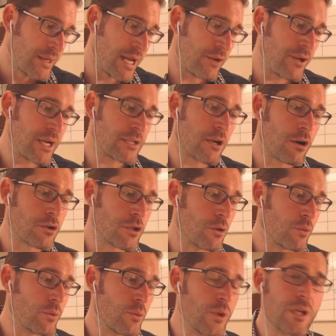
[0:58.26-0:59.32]
Now you guys,
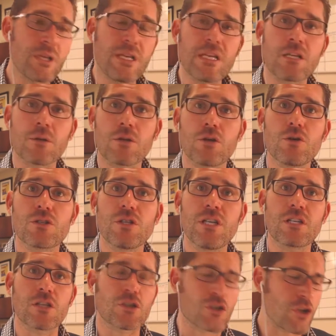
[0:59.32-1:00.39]
also what you need to do is you
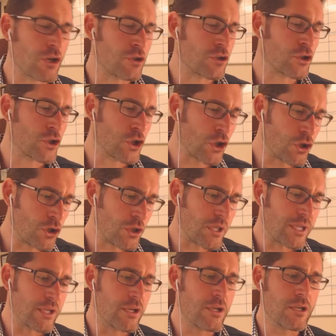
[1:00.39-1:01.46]
need to start
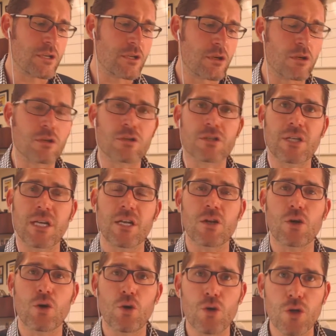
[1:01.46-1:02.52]
journaling. You need to start understanding
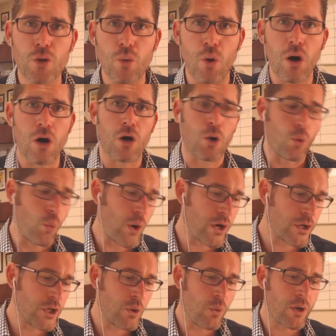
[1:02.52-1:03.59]
who you are,
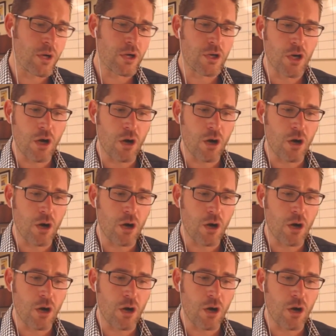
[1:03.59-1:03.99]
where you want to